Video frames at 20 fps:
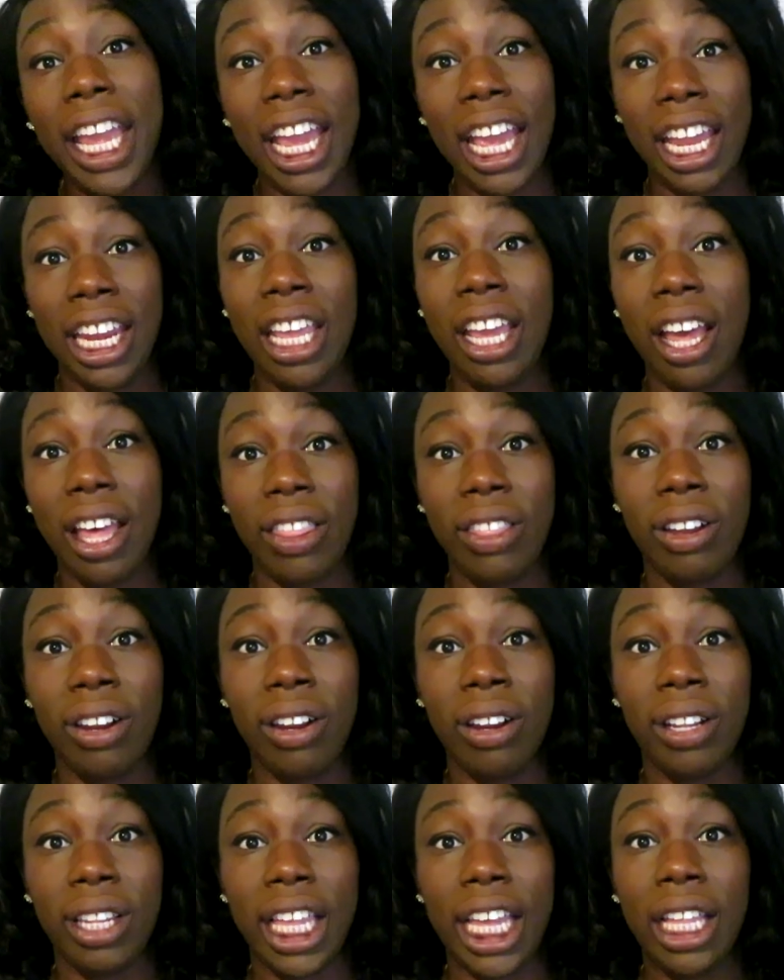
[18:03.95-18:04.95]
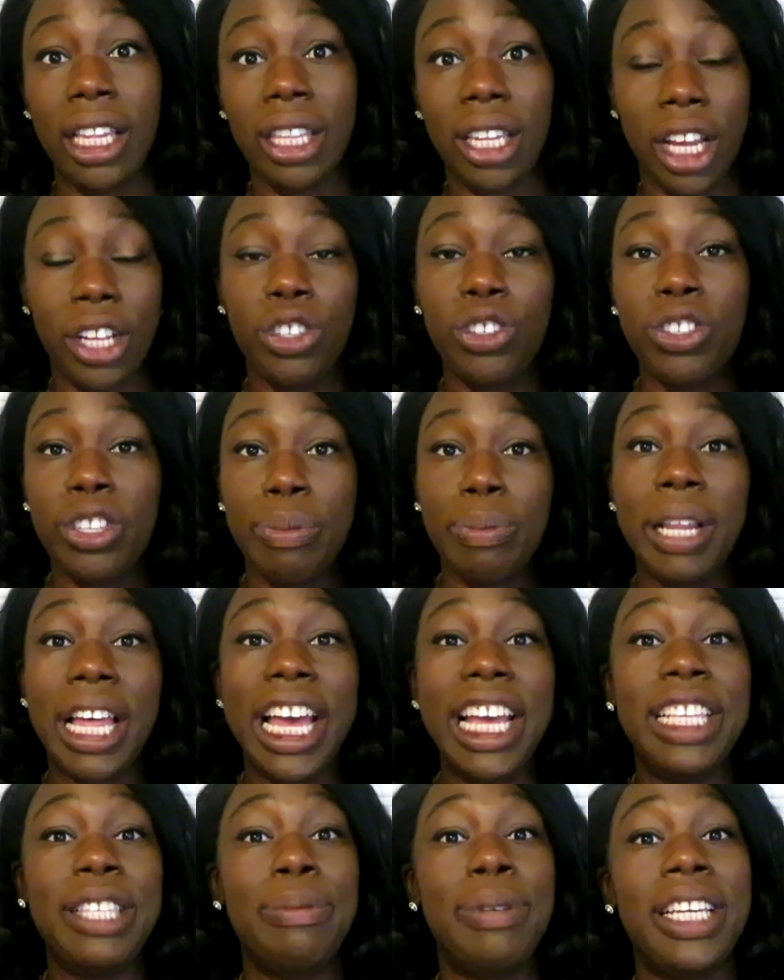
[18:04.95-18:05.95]
buy any other like lunch
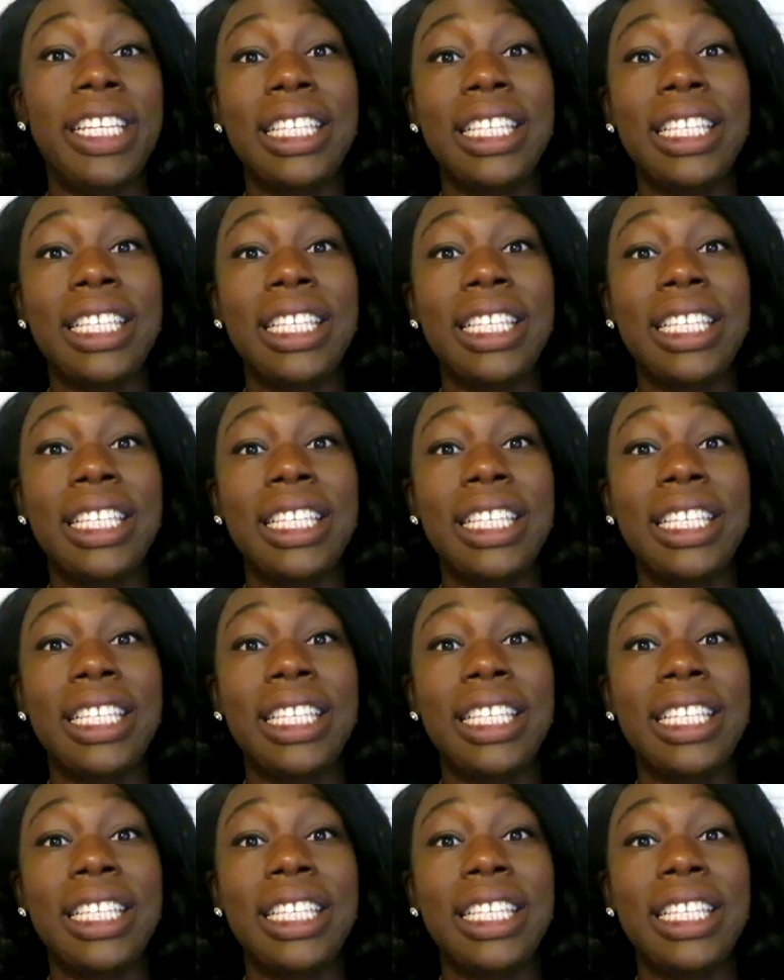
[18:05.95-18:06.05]
supplies